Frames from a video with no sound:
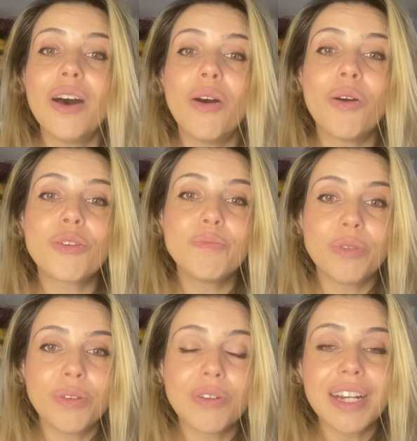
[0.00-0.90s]
or
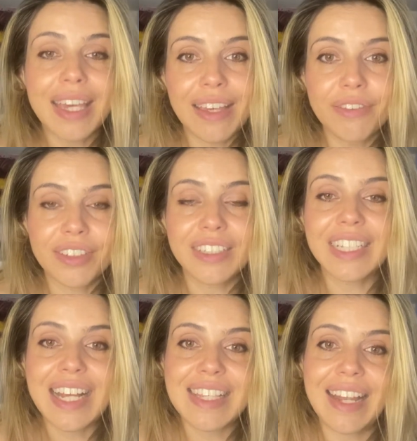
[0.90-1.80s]
pure evil,
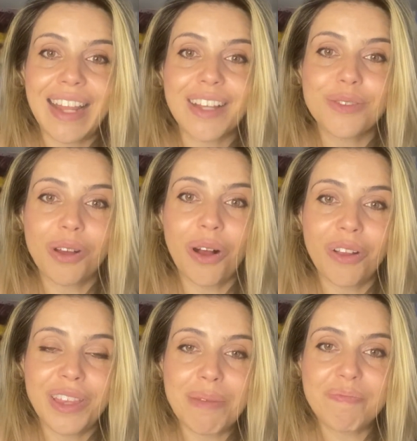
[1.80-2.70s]
as I like to call
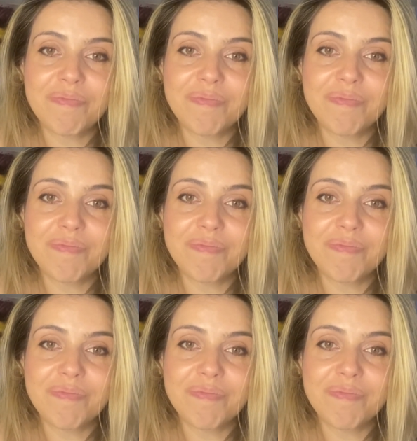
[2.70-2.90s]
them.